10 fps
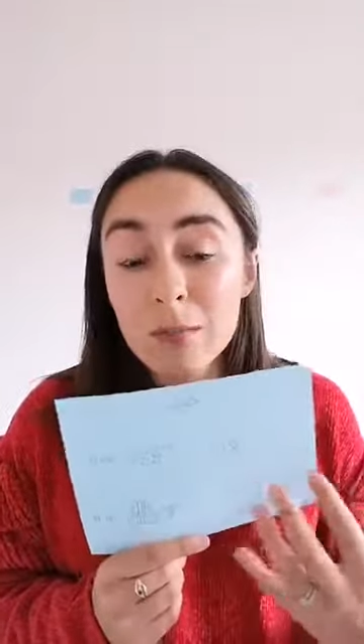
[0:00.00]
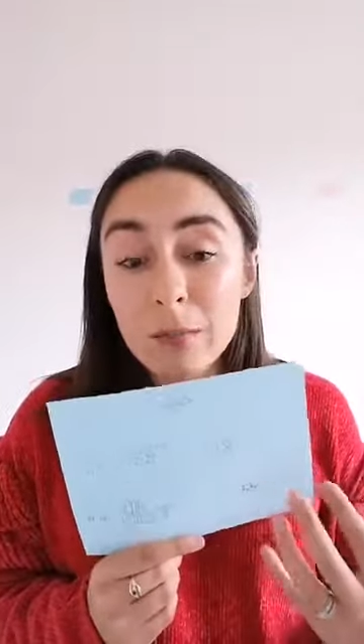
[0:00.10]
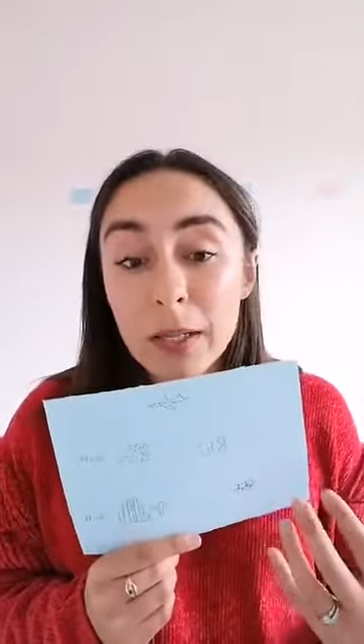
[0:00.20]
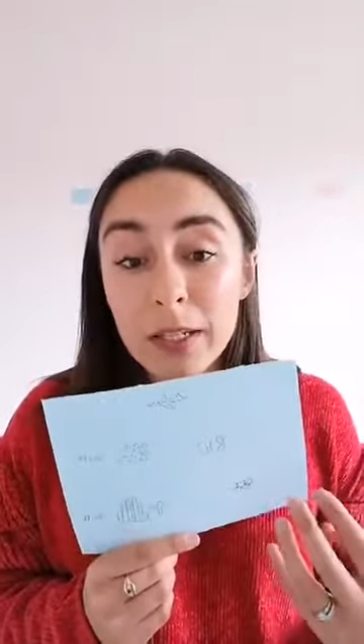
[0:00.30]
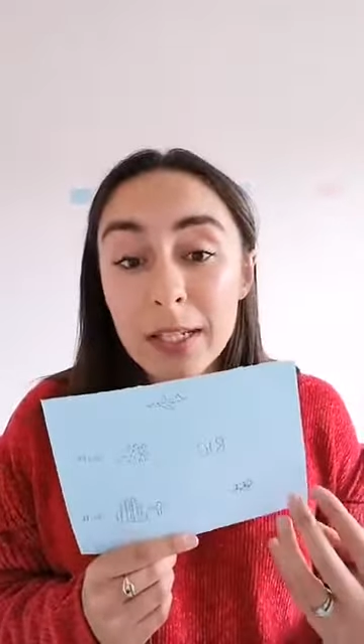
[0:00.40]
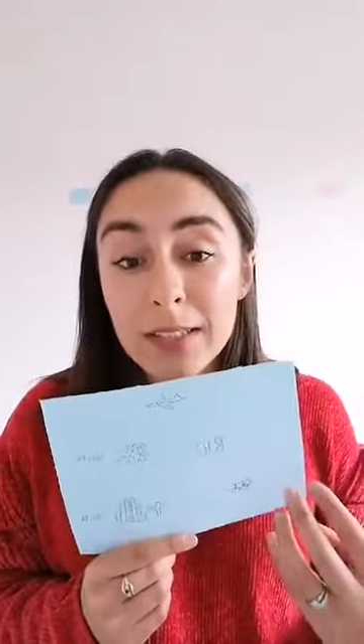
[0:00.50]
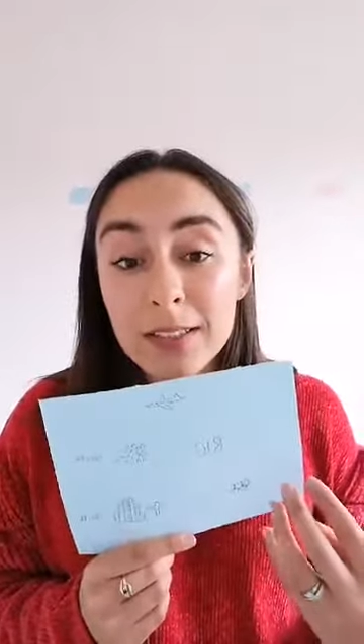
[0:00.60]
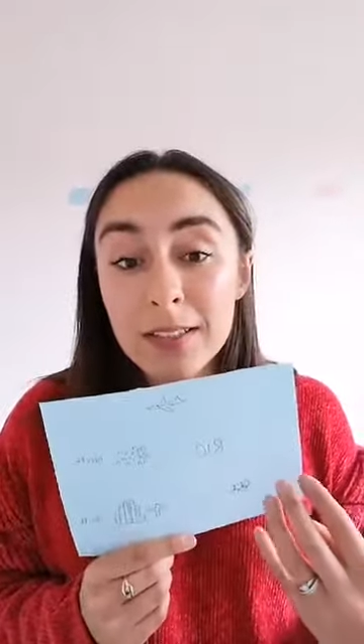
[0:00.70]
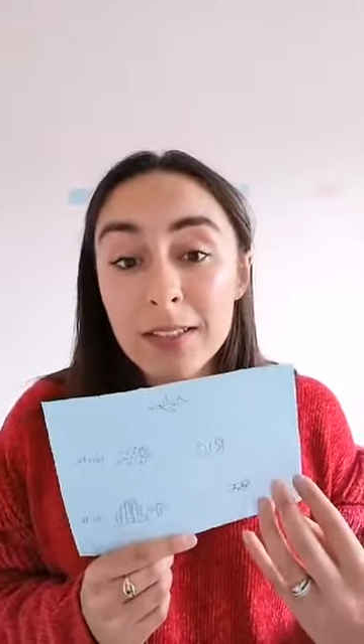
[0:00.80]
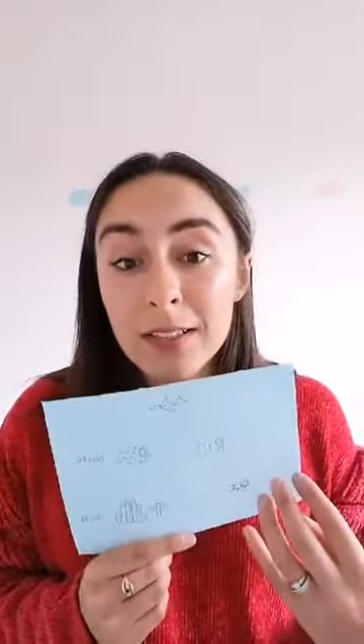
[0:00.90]
buildings
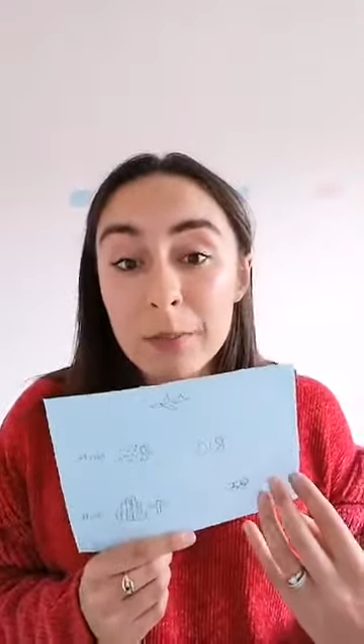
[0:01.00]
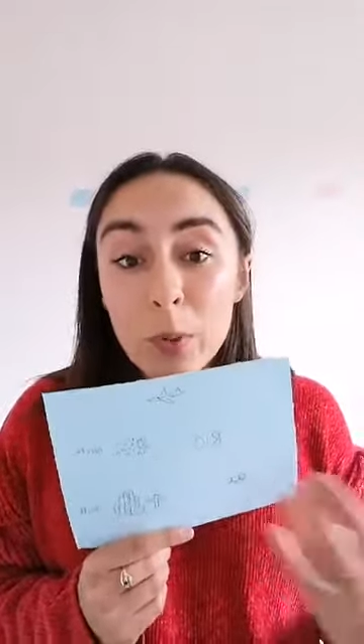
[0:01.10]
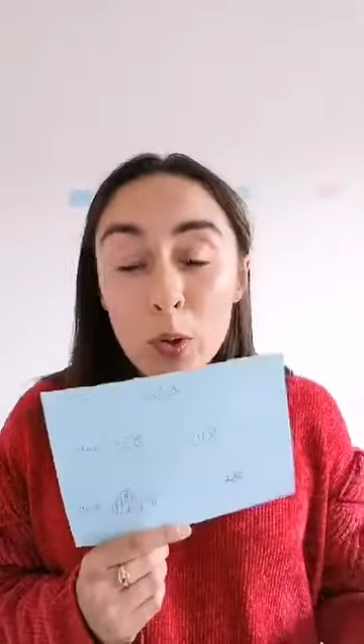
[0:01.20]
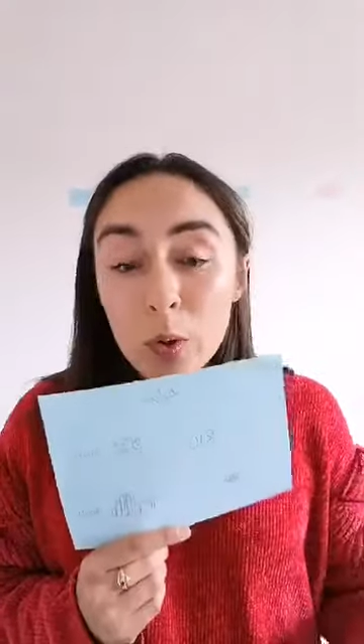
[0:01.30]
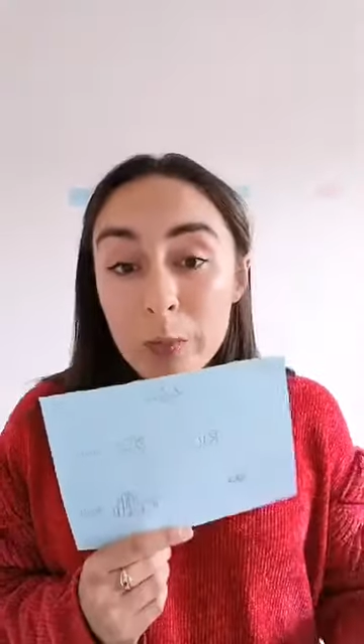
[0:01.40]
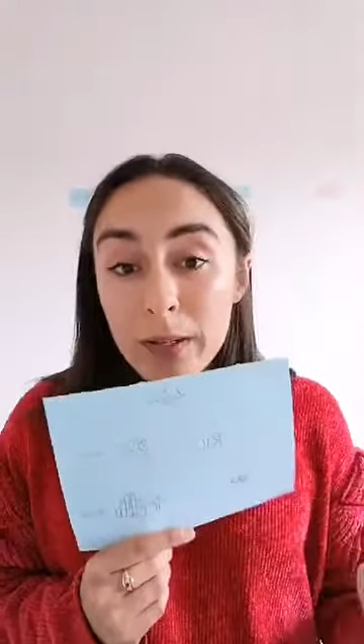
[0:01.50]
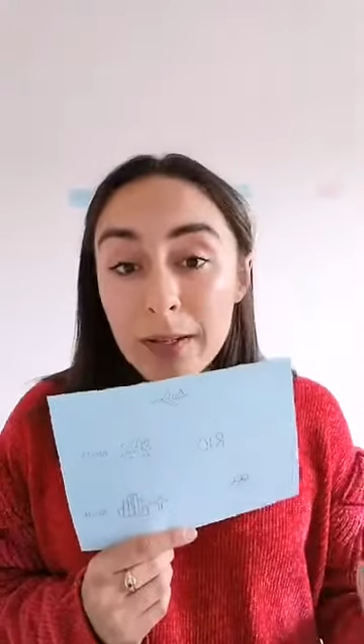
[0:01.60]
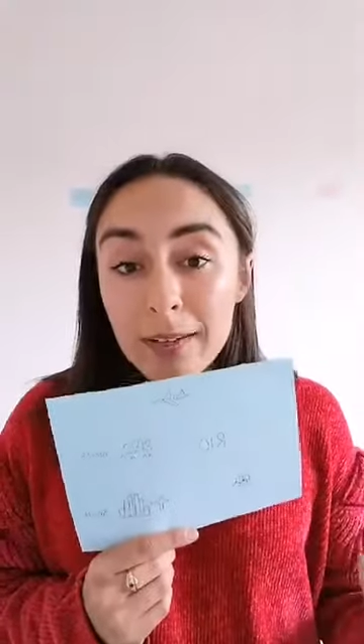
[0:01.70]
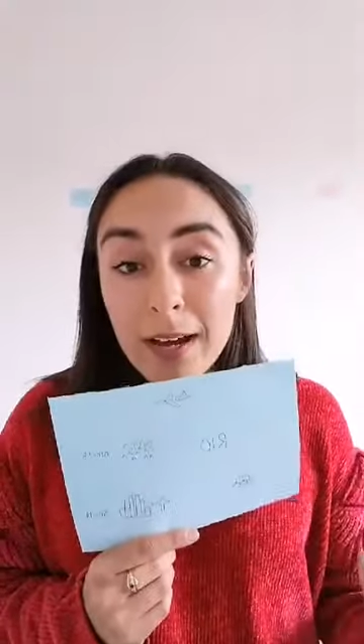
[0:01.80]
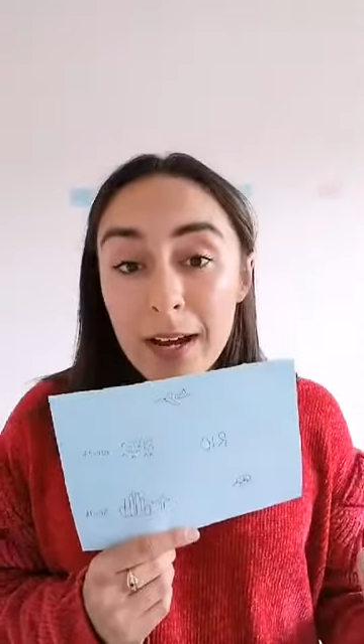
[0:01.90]
put up
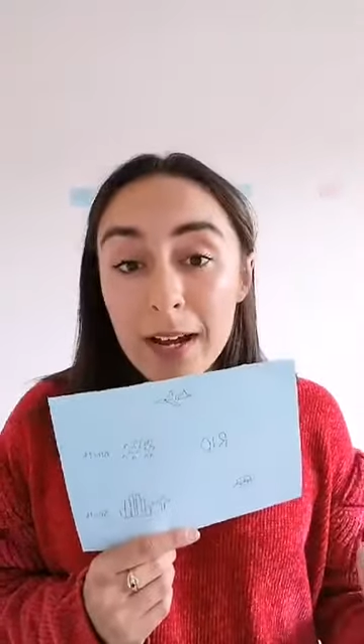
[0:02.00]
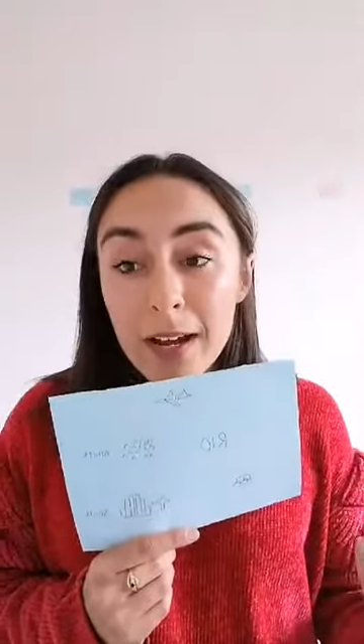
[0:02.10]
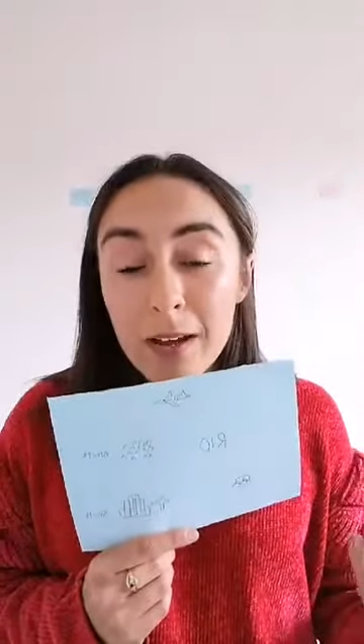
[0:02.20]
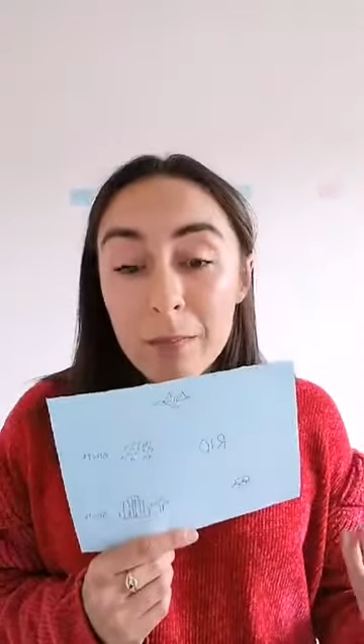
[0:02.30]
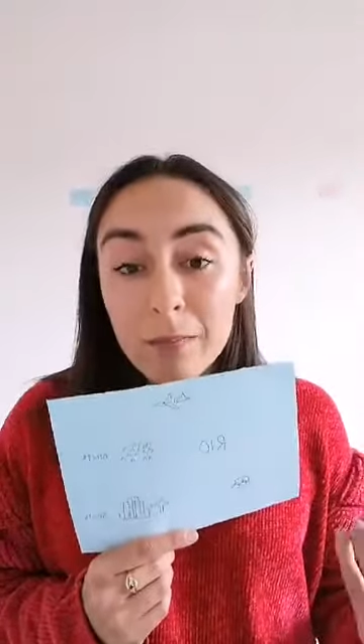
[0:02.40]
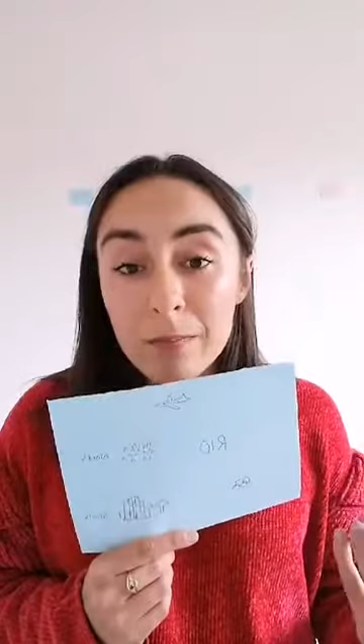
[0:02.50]
Uh,